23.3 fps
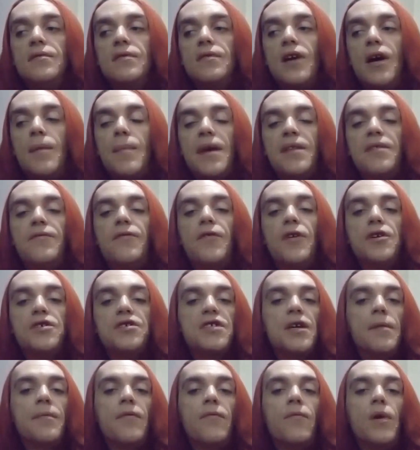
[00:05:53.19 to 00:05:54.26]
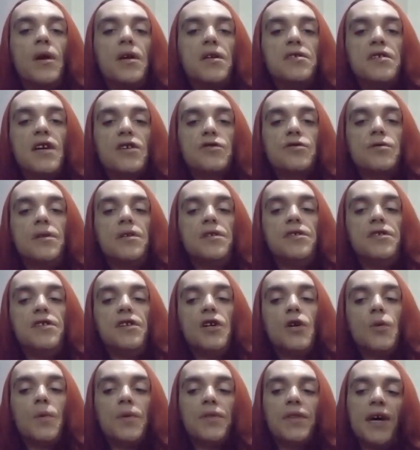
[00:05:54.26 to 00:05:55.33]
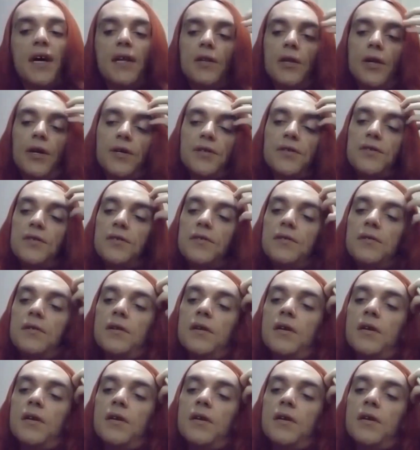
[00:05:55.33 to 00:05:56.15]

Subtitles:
I made the first step of wanting to actually deal with that loss